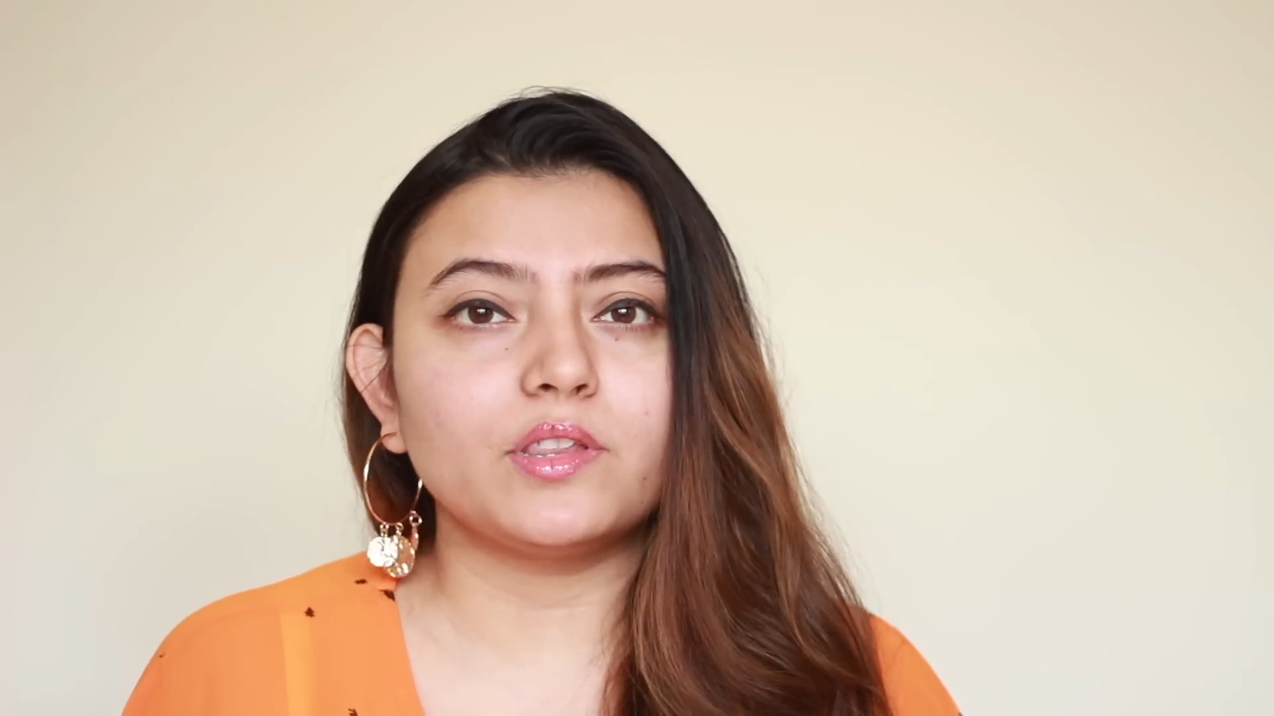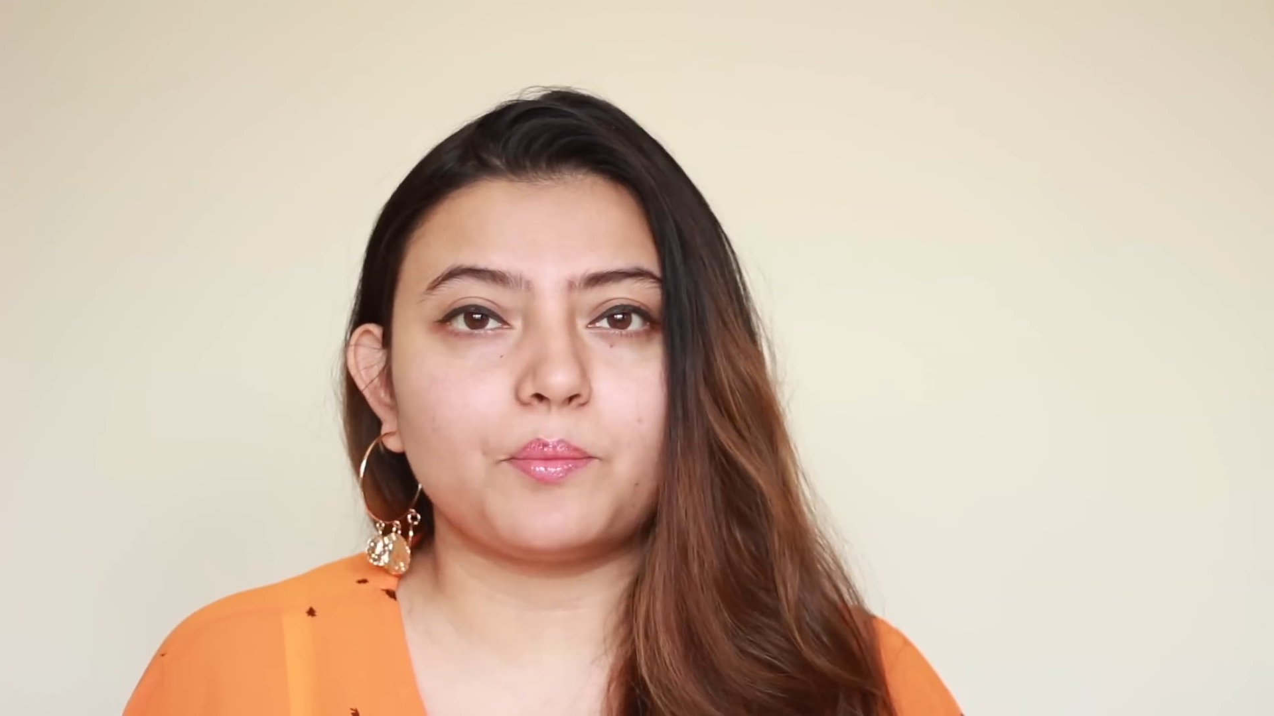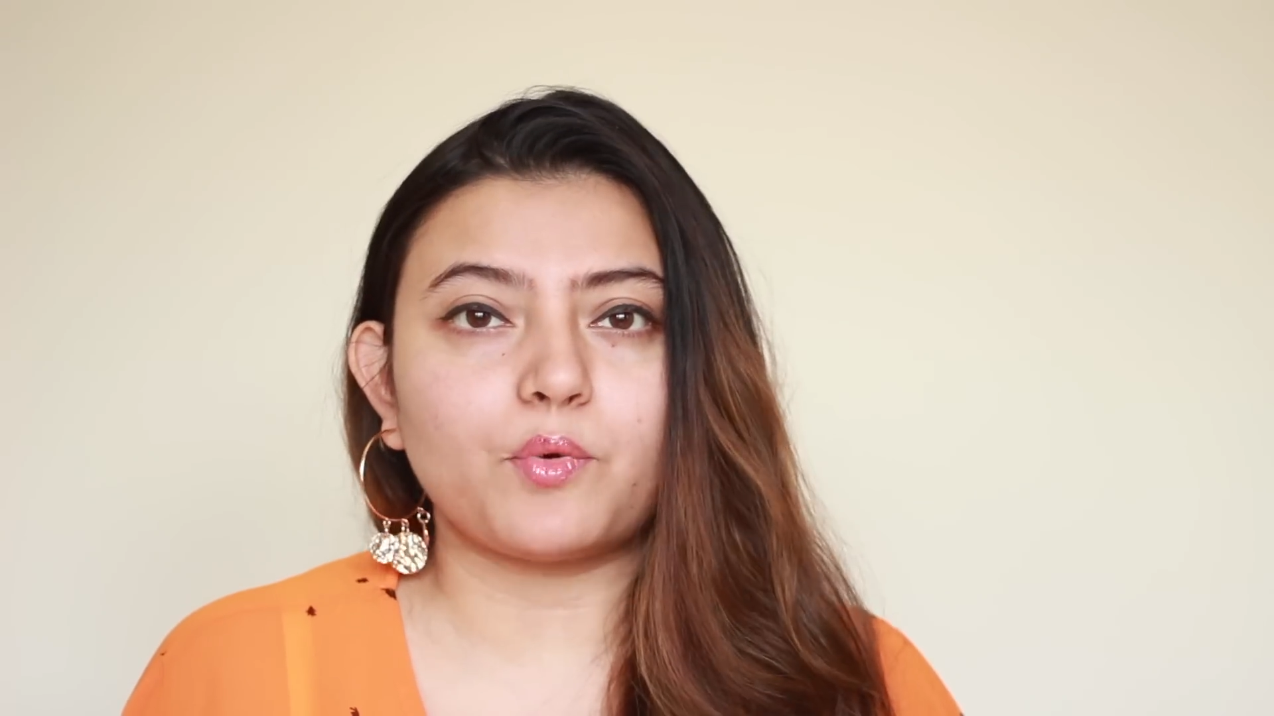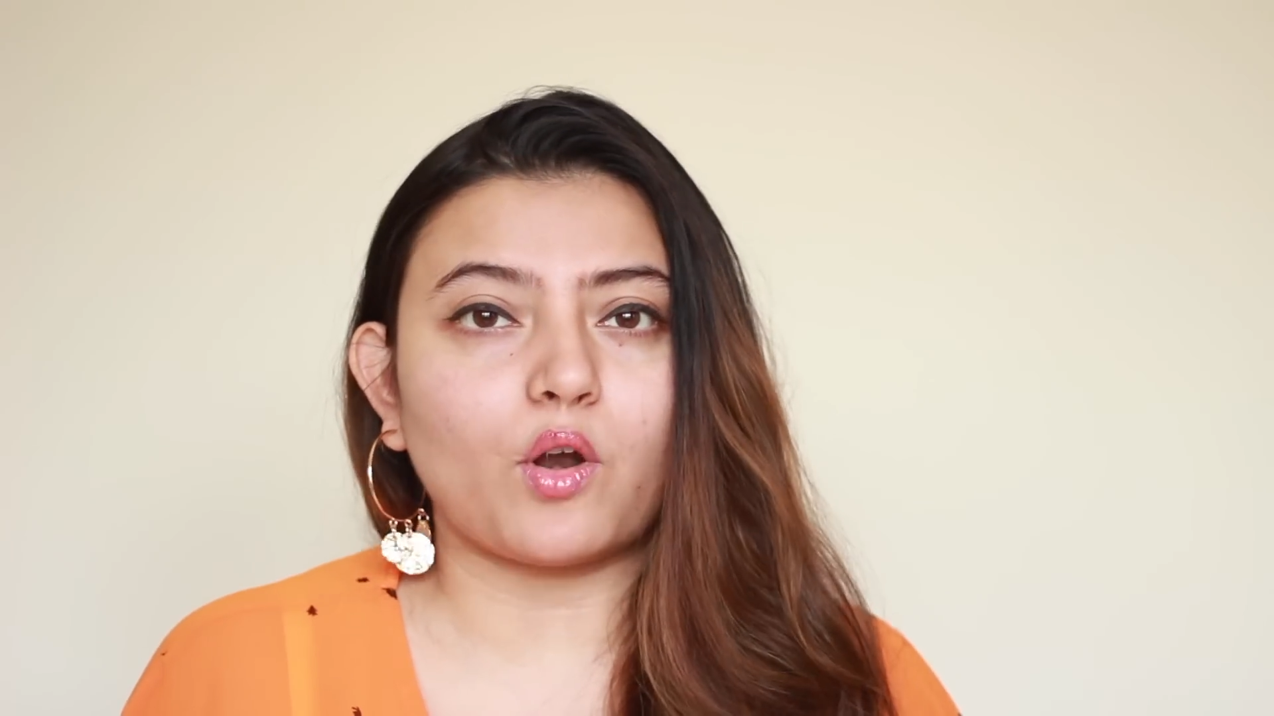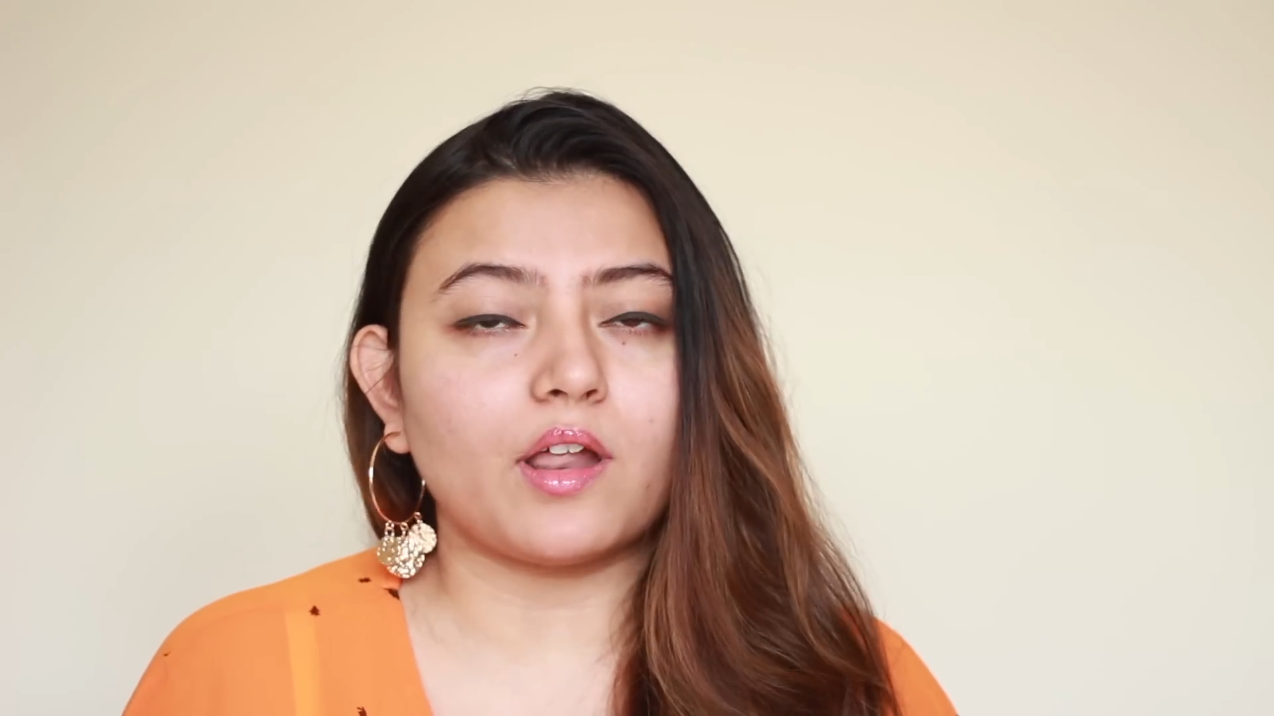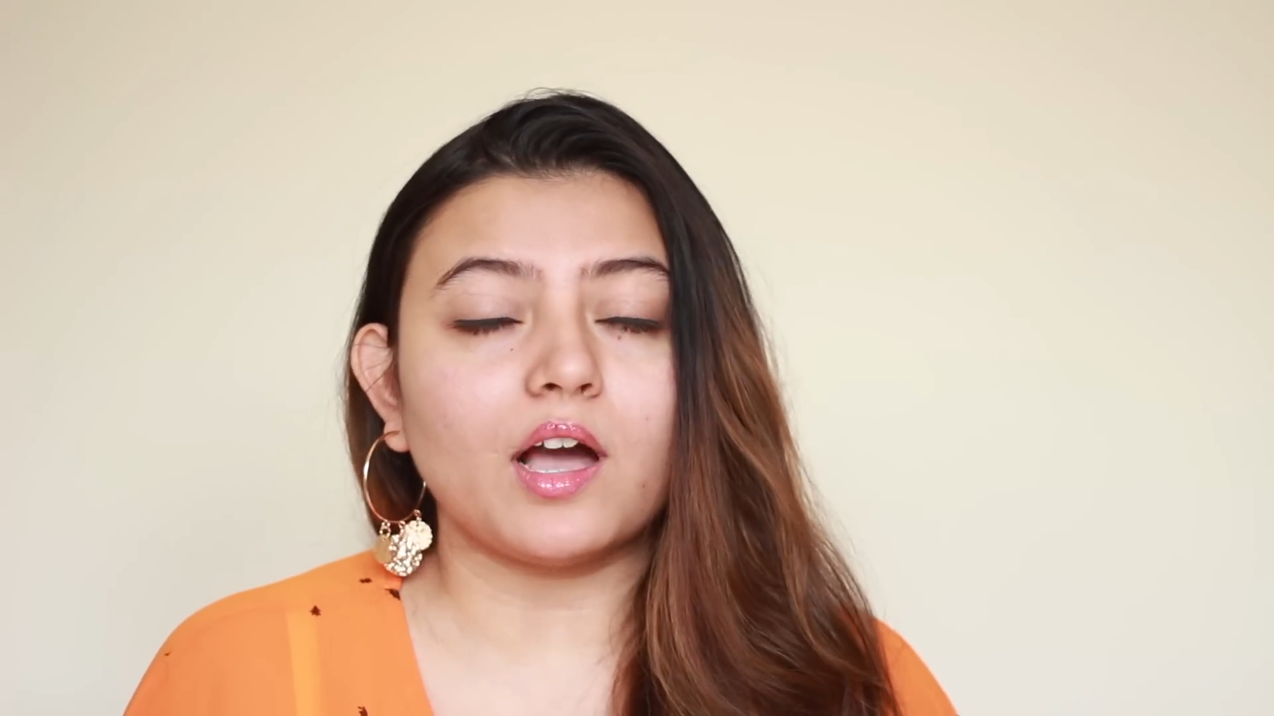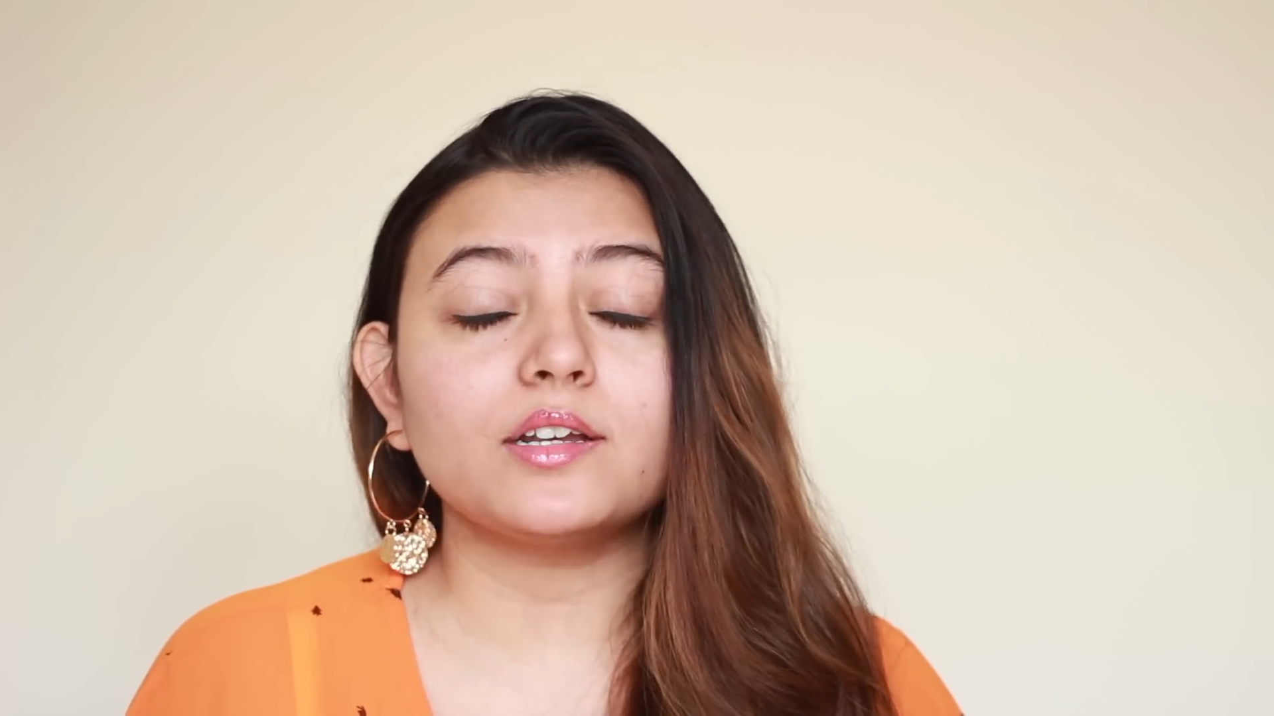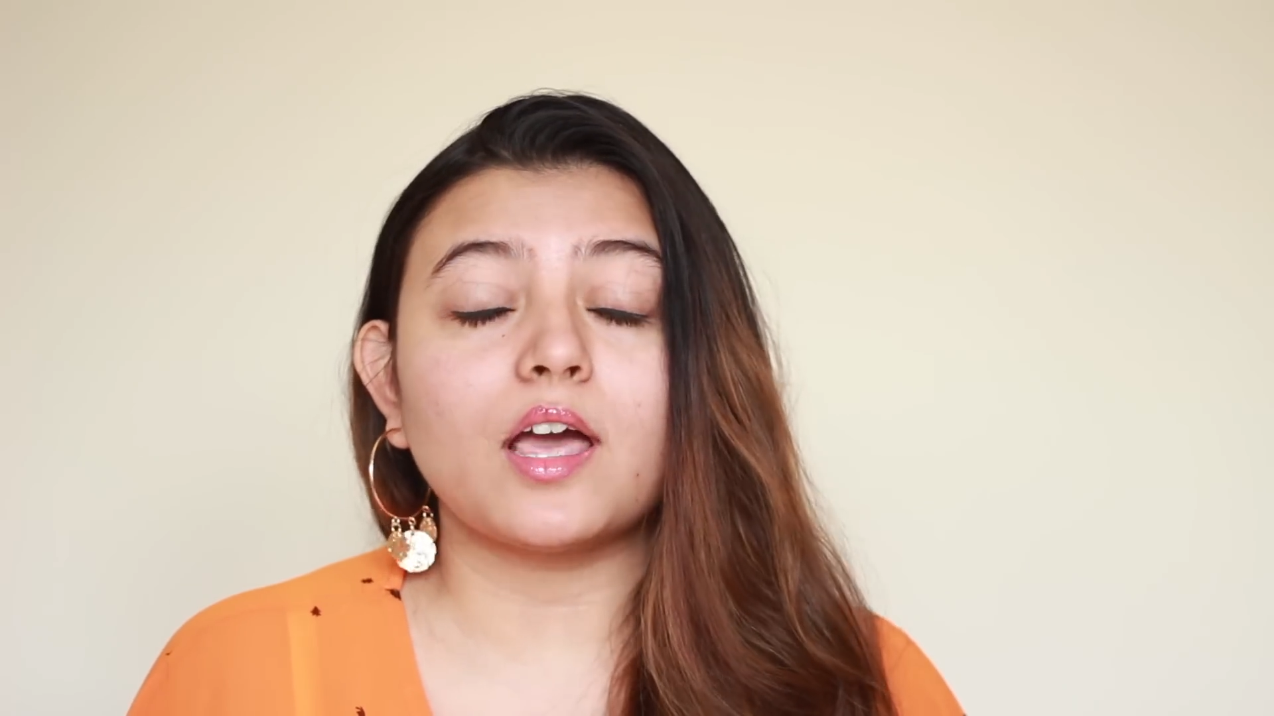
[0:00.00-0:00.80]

the product